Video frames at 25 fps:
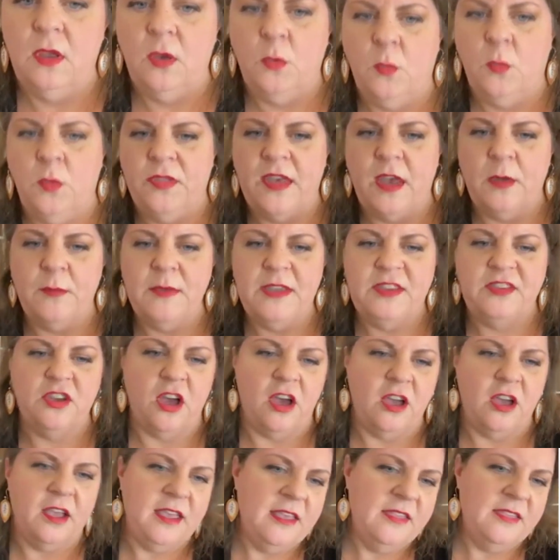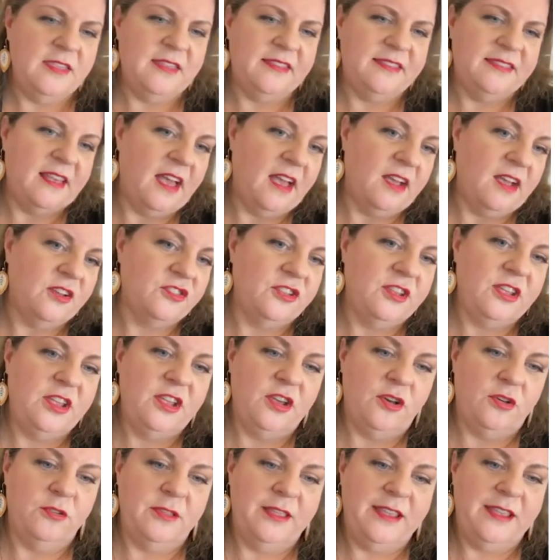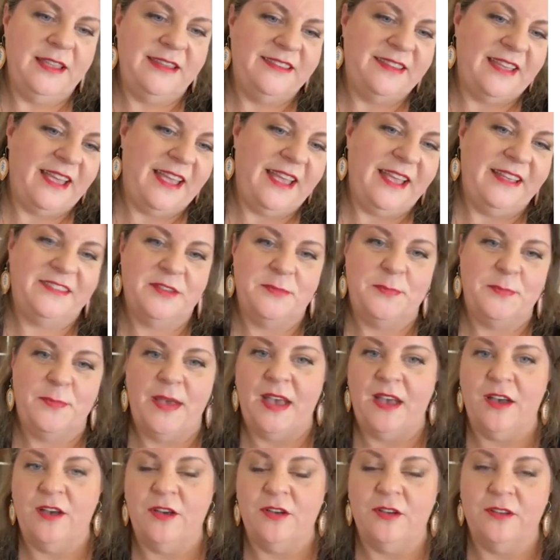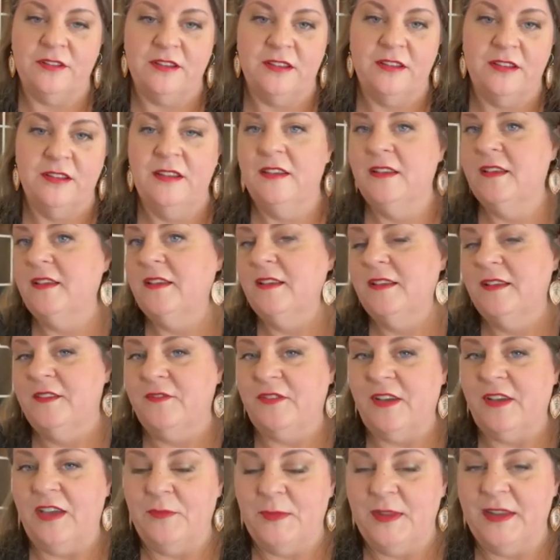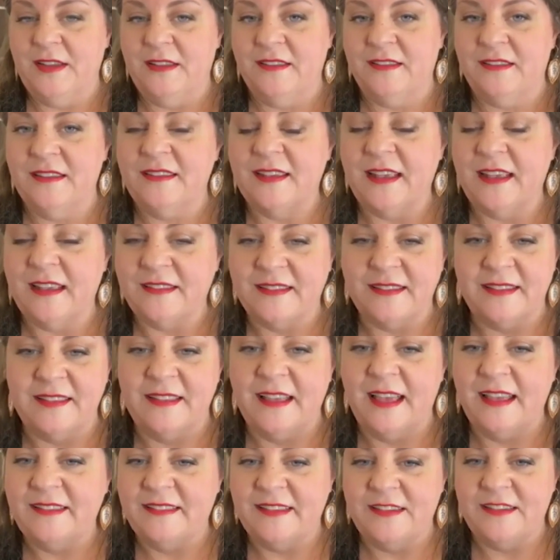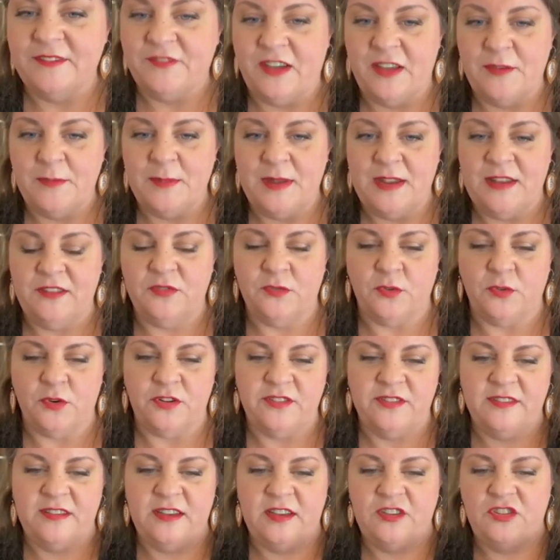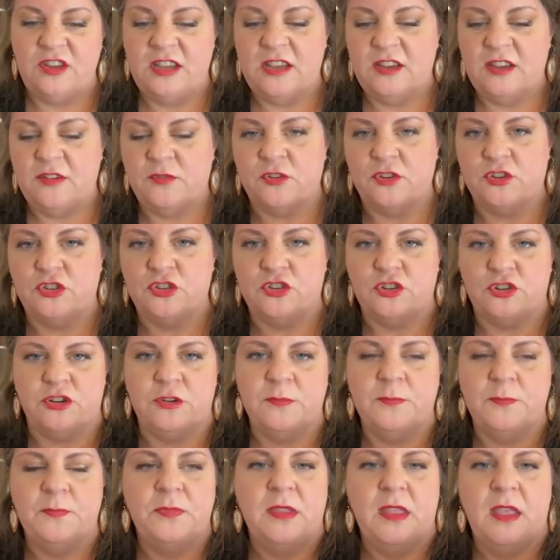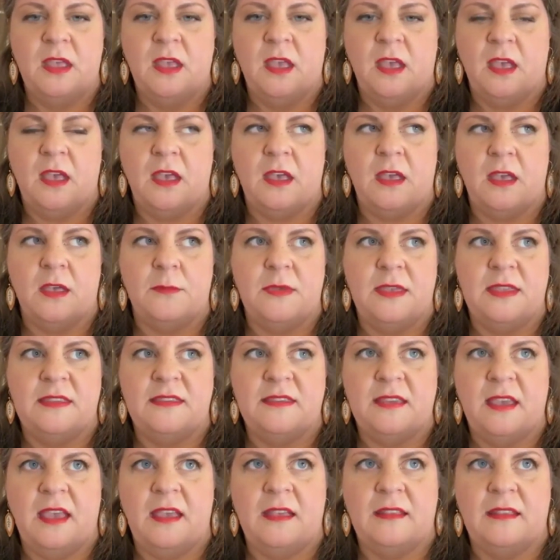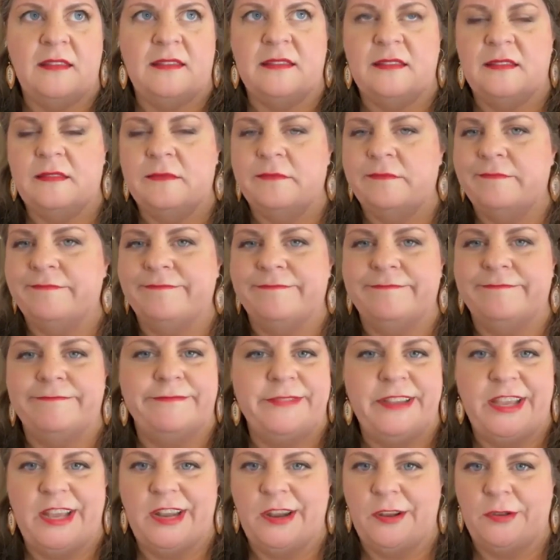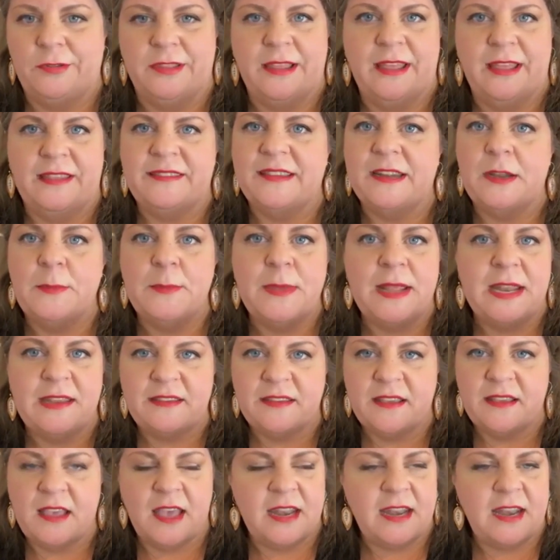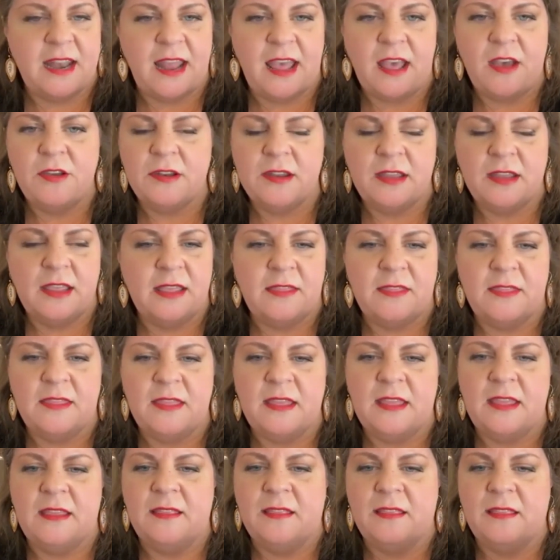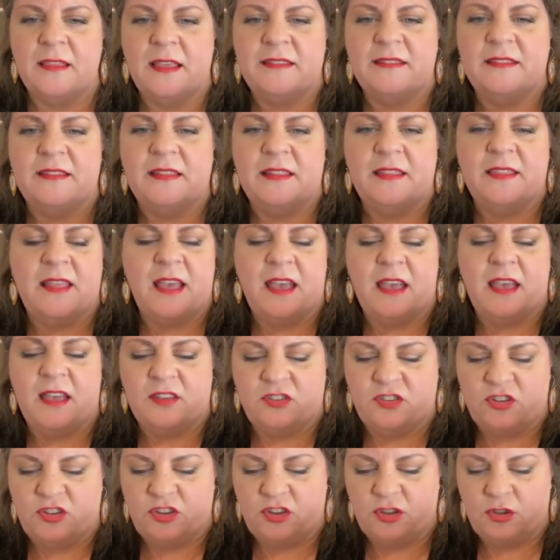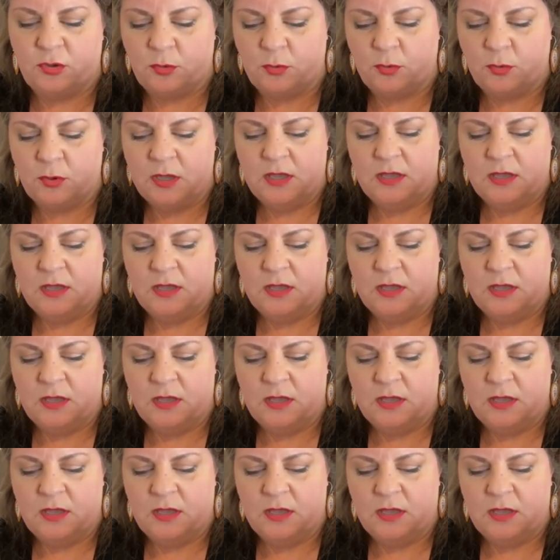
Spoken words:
Without me talking, this actually only takes about 5 minutes. It takes less than 5 minutes for stitching it for sure. It takes, you know, less than a minute to cut it out and then less than that to